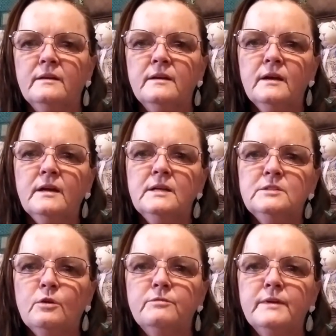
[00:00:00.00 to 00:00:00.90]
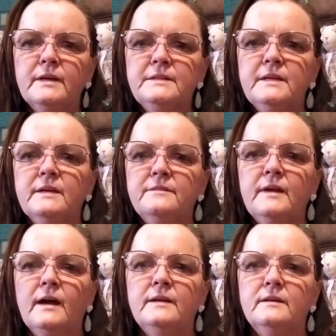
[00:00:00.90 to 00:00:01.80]
And don't forget to hit
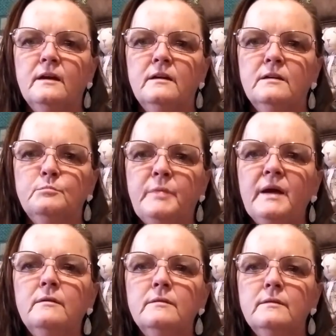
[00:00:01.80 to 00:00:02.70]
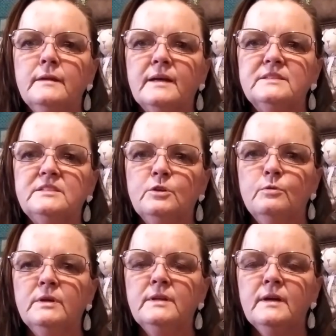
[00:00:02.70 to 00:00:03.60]
that uh, bell next
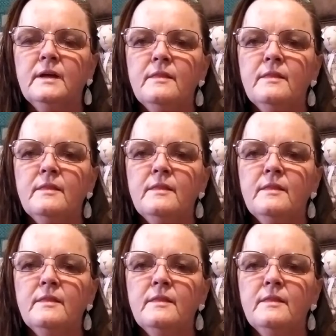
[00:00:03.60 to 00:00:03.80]
to it.